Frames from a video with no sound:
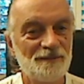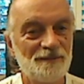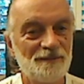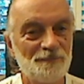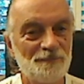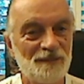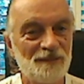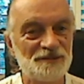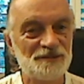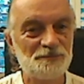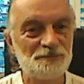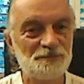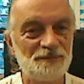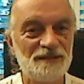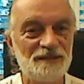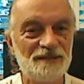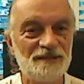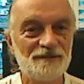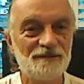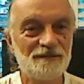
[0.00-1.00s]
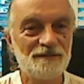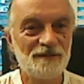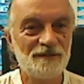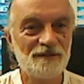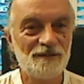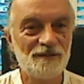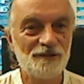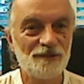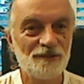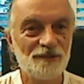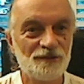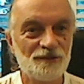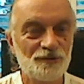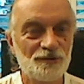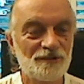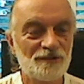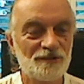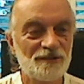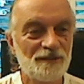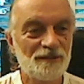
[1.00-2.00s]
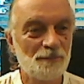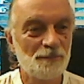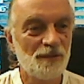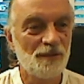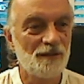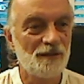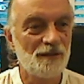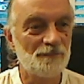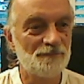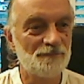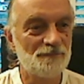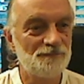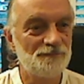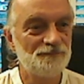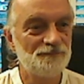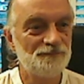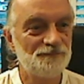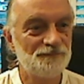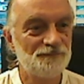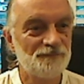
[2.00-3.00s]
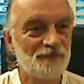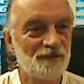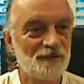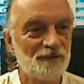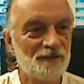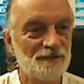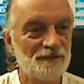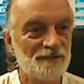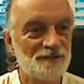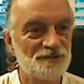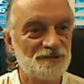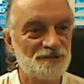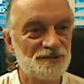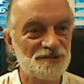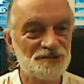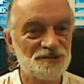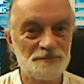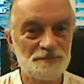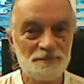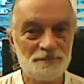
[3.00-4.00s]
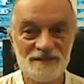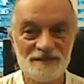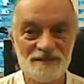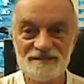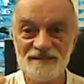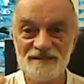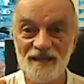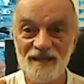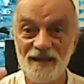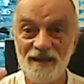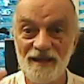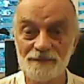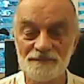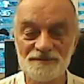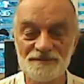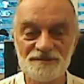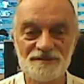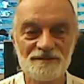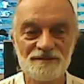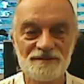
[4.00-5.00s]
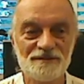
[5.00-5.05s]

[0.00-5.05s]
might be a nuclear bomb. It just splits atoms.